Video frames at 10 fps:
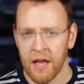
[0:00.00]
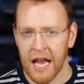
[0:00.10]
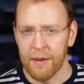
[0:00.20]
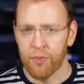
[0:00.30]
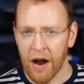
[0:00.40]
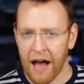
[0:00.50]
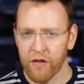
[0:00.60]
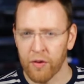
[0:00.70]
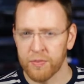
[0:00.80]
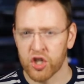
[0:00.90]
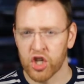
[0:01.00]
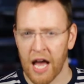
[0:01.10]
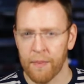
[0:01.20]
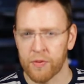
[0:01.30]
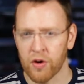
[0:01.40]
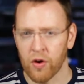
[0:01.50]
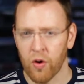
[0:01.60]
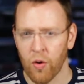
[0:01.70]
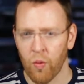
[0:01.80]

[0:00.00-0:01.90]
In Proverbs chapter